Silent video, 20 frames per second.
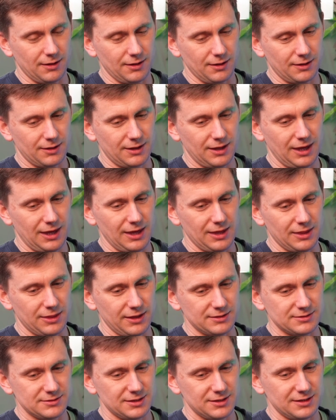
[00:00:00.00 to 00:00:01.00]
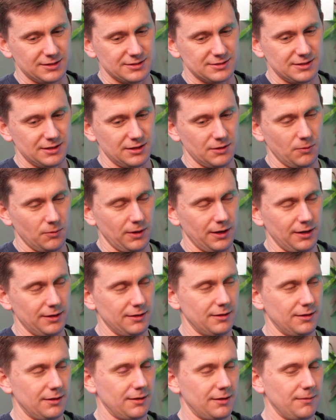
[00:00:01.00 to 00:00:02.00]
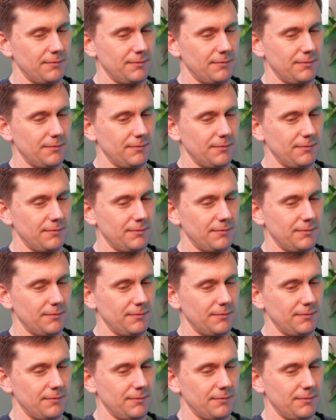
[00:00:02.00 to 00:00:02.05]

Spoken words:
key things to consider when